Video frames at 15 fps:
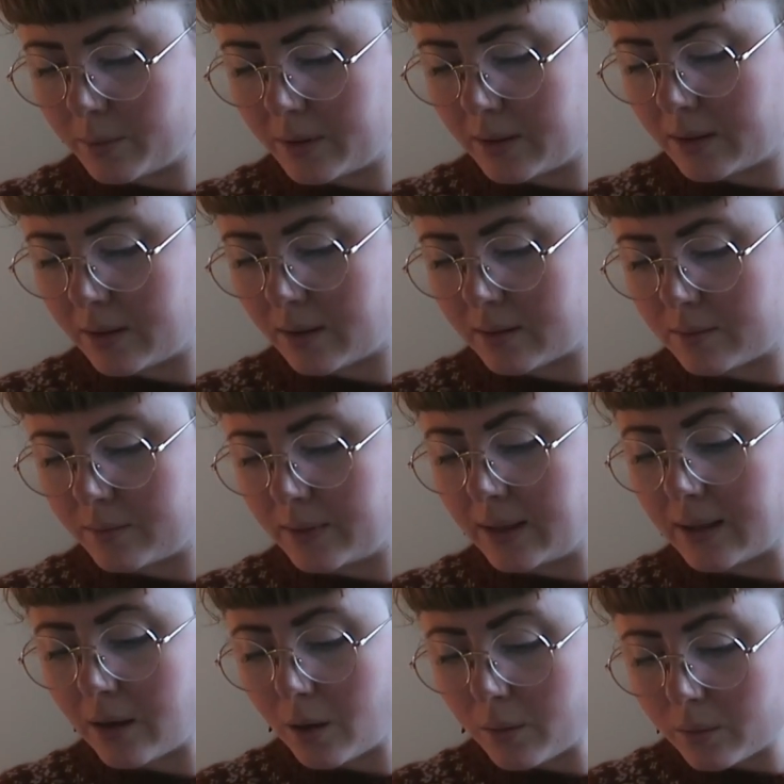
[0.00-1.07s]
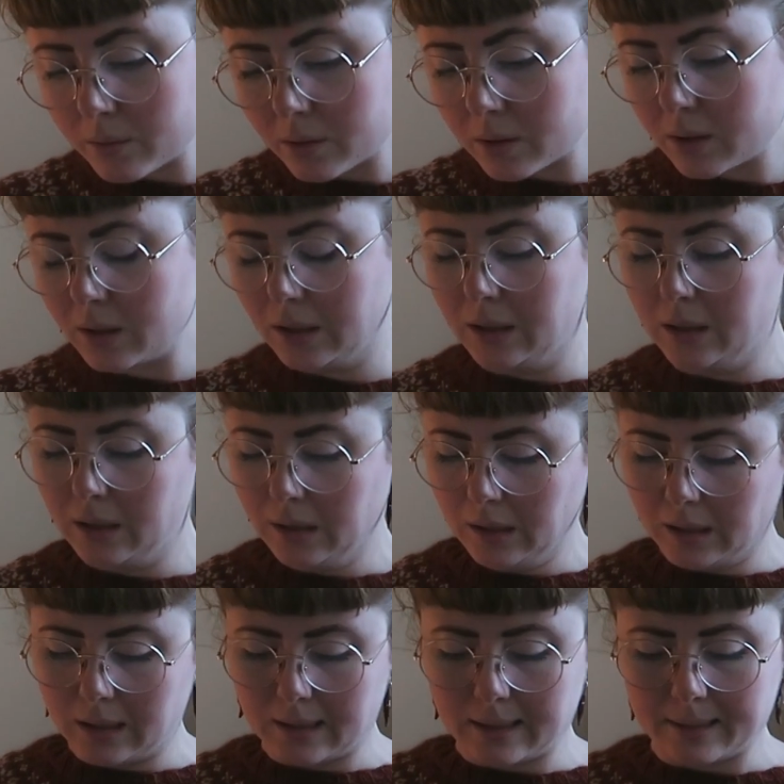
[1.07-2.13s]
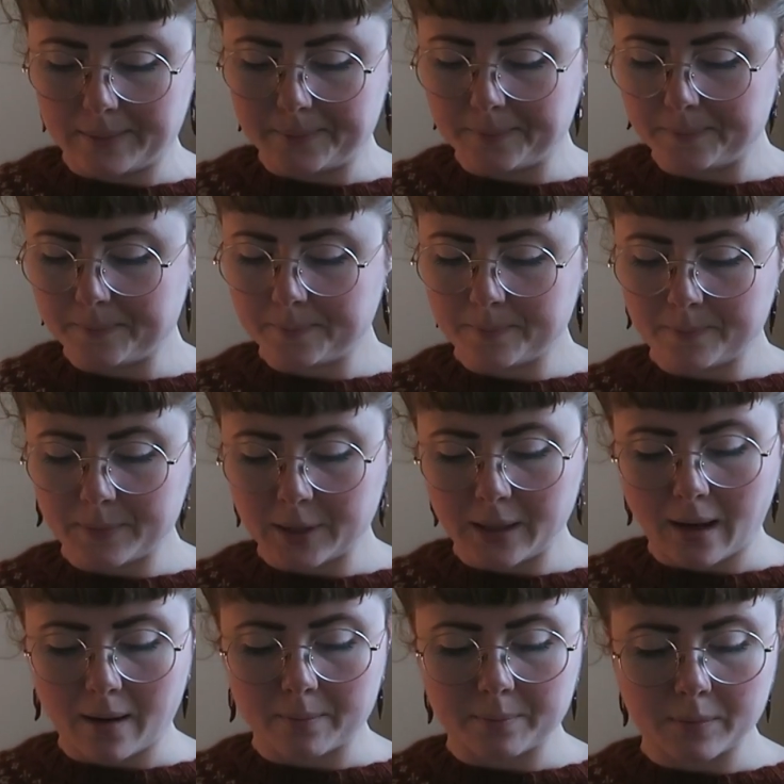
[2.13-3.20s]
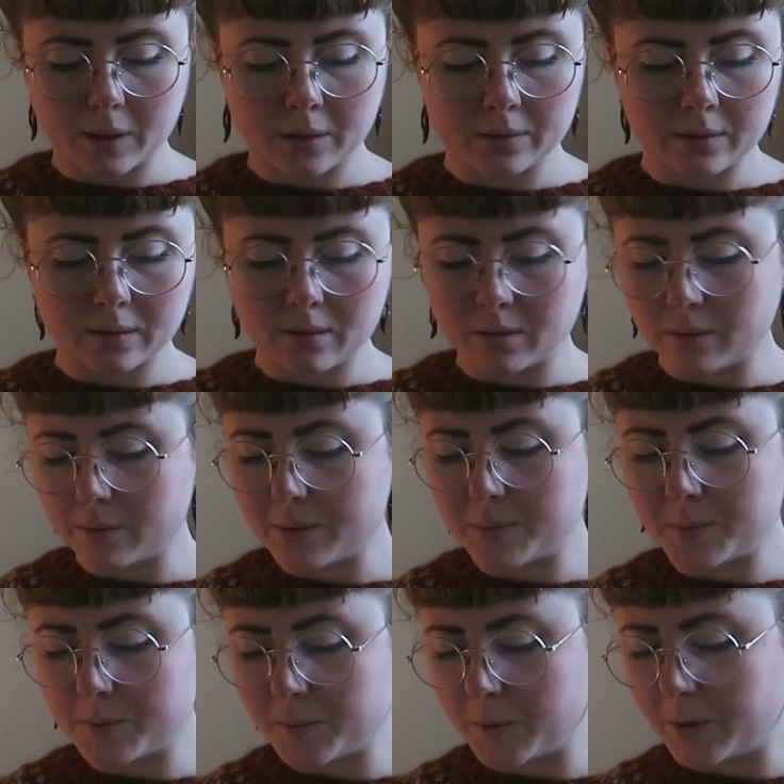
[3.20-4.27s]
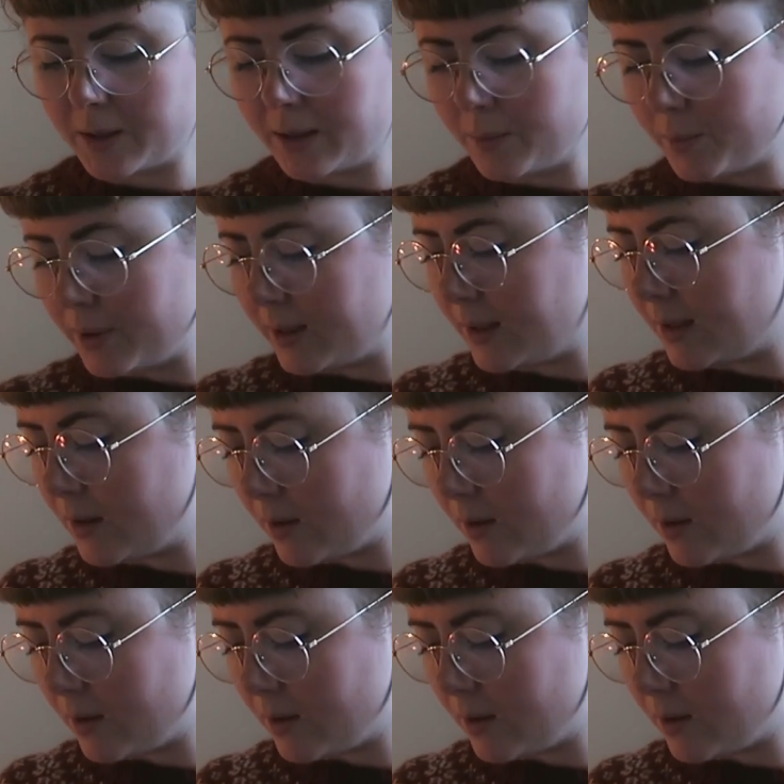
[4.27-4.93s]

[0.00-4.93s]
when it got really cold. But yeah, on Christmas morning we